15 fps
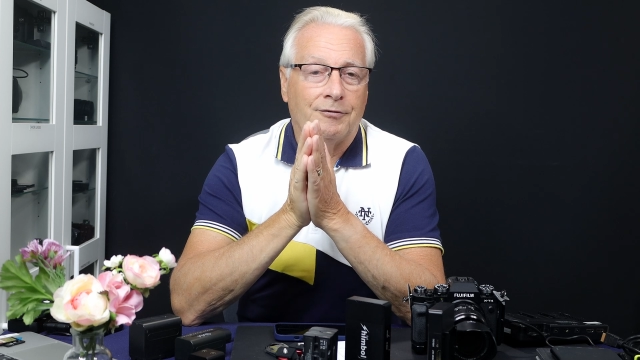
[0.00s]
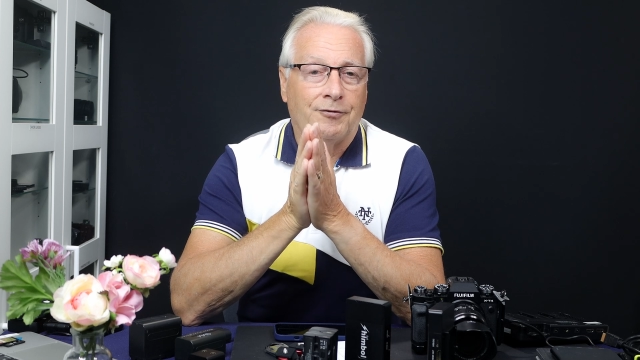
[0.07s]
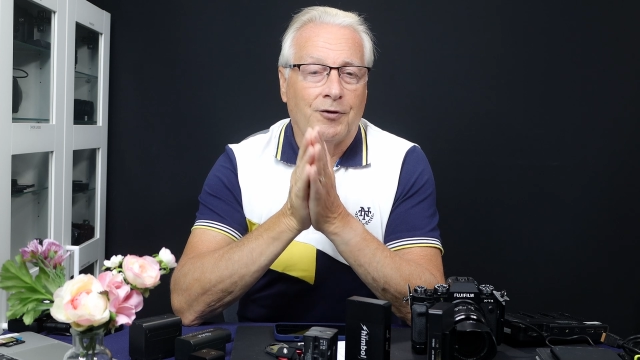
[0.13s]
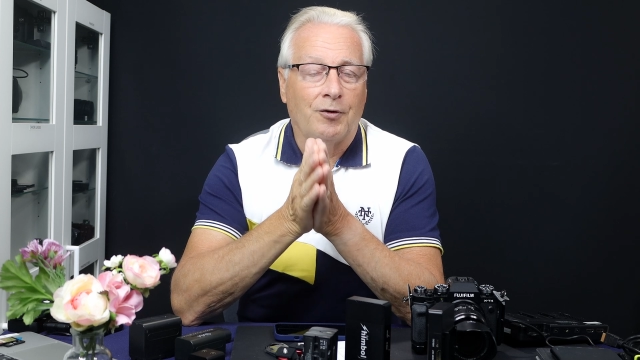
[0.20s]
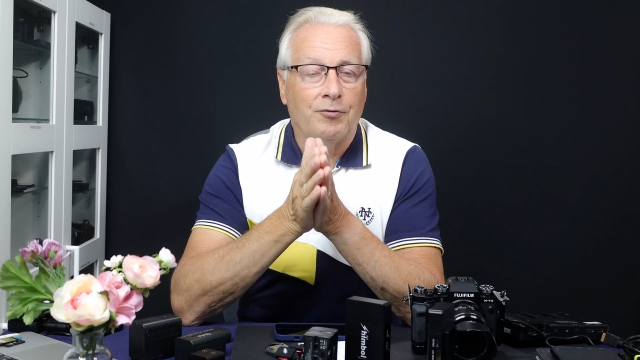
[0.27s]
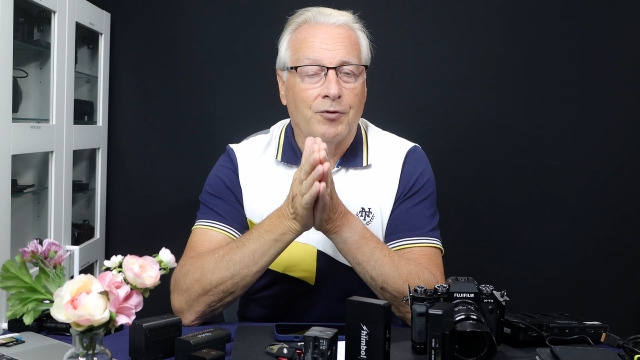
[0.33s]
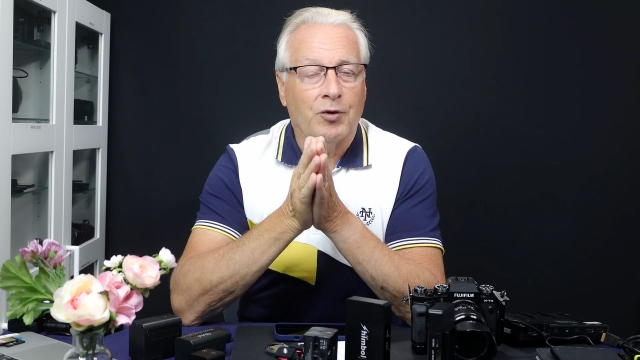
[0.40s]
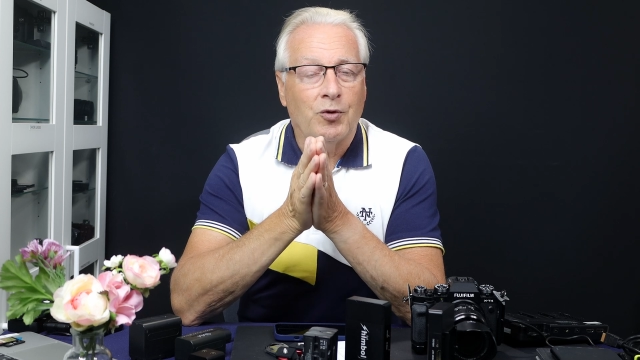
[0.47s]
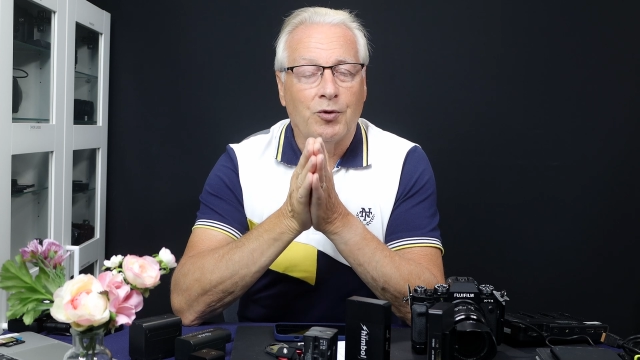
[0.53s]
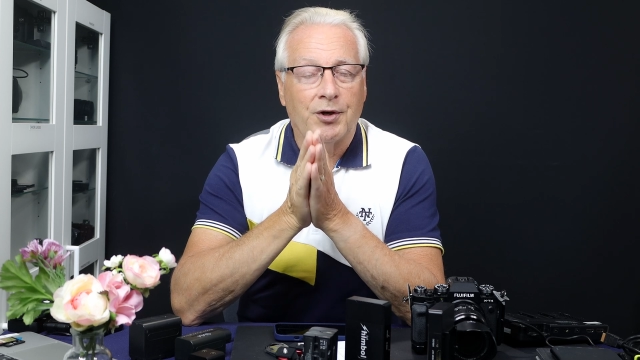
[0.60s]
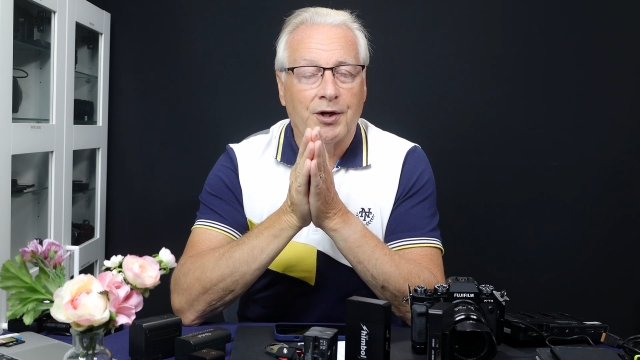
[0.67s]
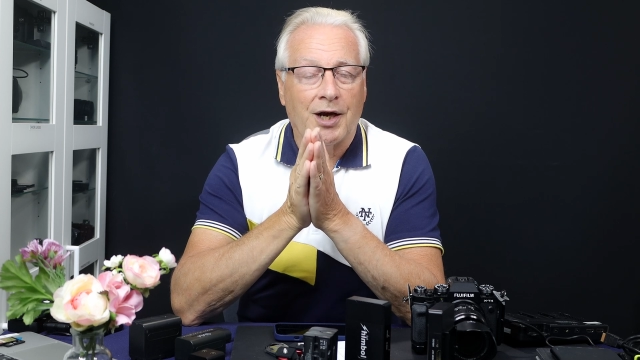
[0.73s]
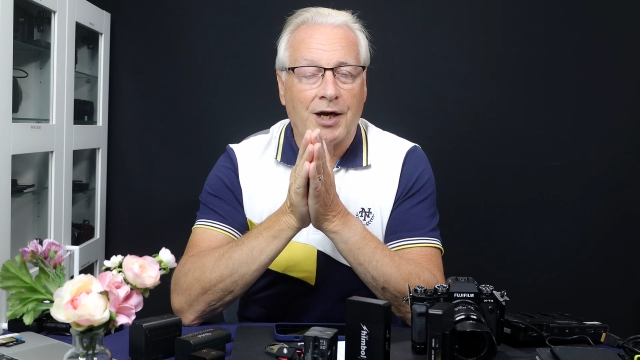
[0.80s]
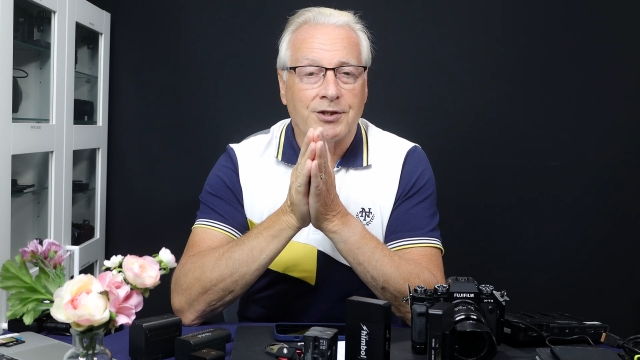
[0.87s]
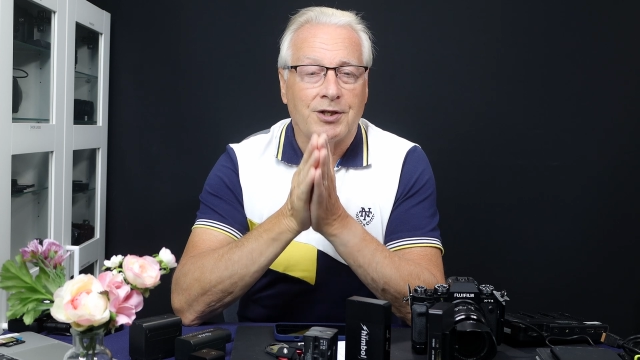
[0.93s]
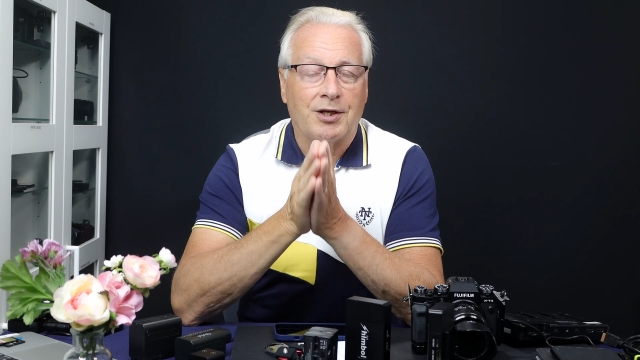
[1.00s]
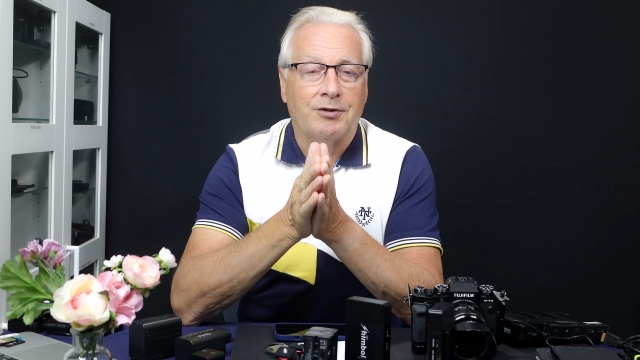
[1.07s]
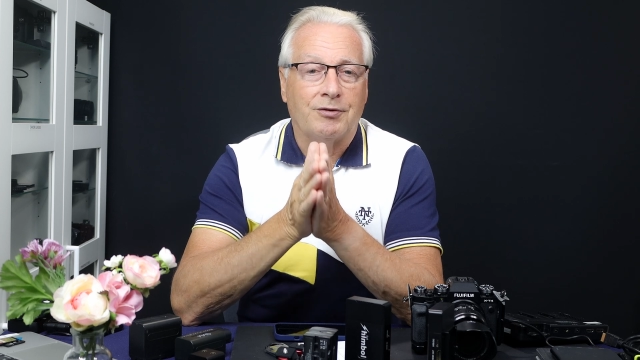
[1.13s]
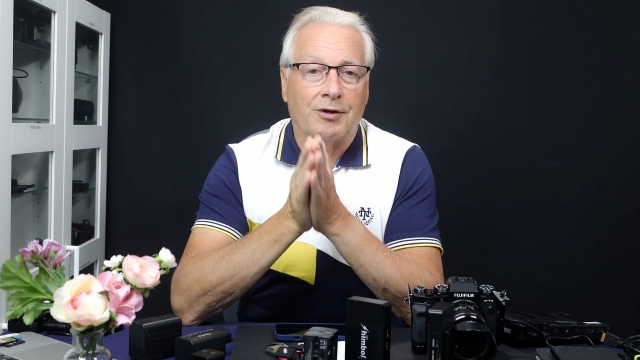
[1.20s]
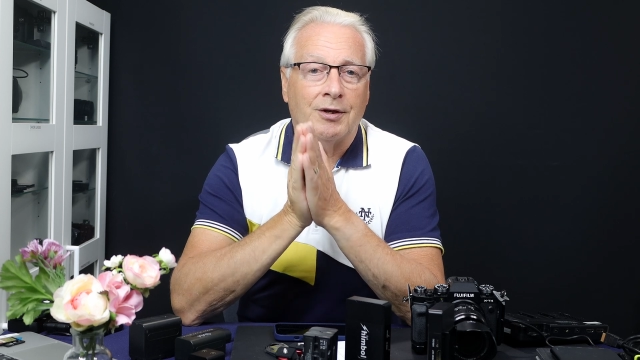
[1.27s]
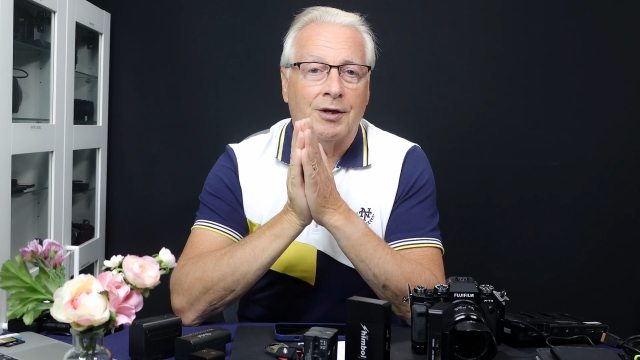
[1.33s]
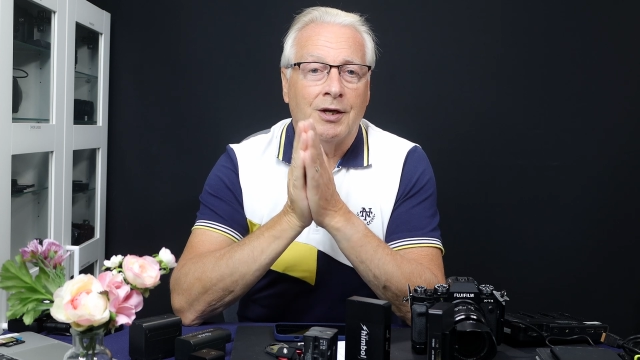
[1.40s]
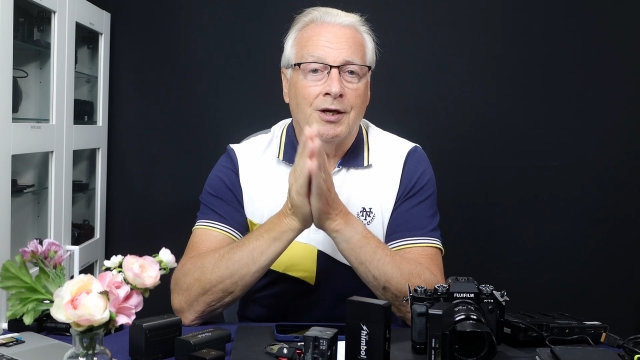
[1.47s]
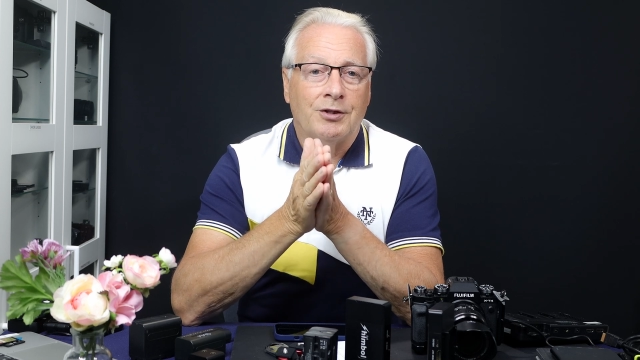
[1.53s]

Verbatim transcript: phone recording etc